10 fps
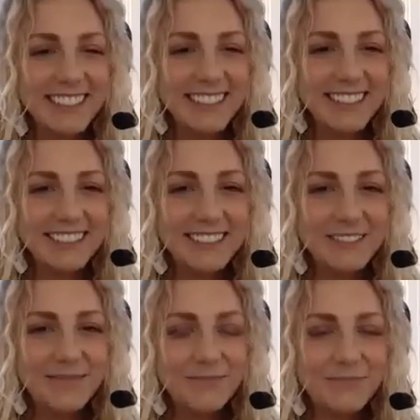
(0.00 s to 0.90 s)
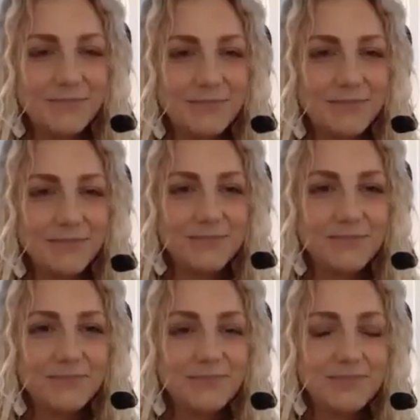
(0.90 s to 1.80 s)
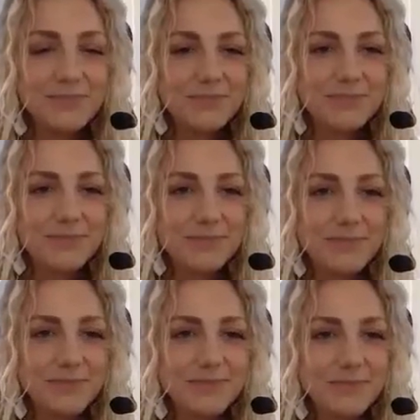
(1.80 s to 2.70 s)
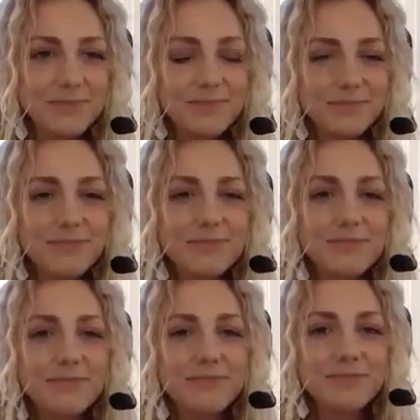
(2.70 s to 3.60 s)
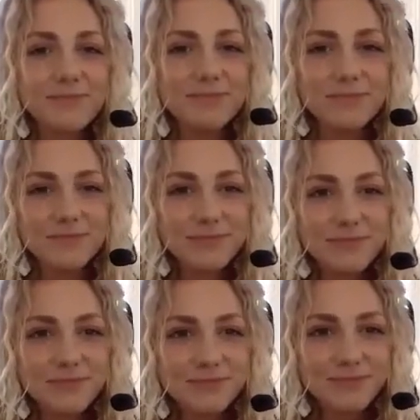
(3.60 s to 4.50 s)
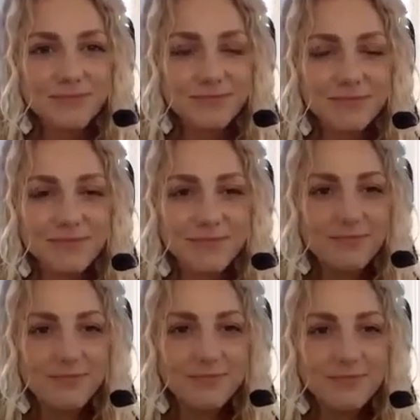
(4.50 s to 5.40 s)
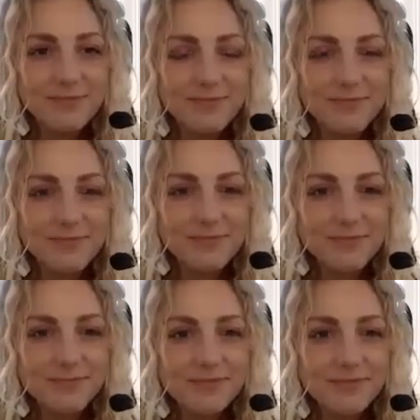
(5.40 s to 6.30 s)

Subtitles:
(silent)